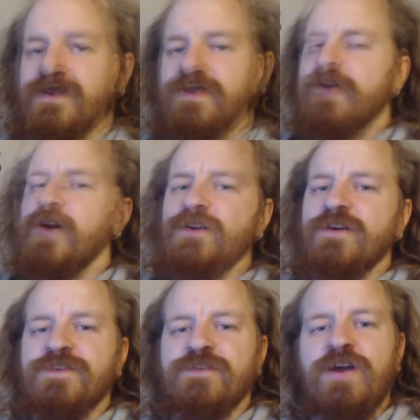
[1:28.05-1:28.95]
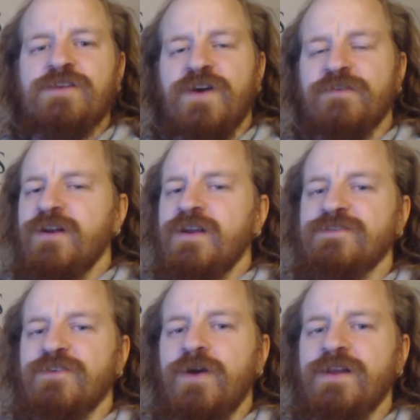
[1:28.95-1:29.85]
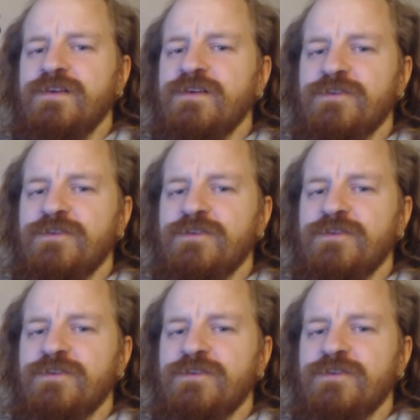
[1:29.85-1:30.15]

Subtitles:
Eidolon of the Great Bevel is a red